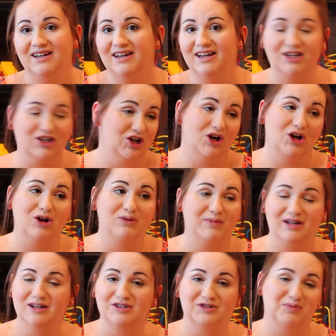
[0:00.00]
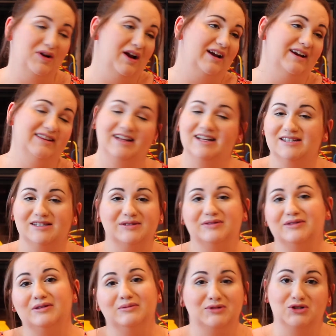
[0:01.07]
and you hurt because you're pregnant. That's
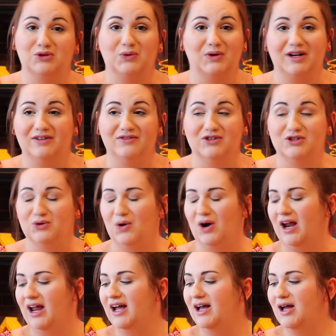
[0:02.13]
the majority of the story.